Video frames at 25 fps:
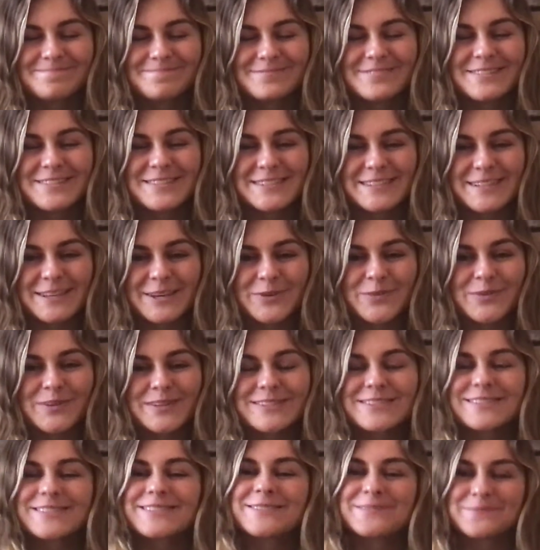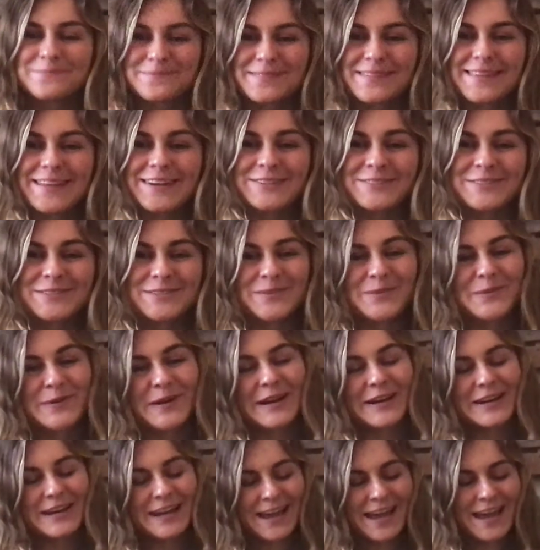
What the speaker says: sequence. There's the word.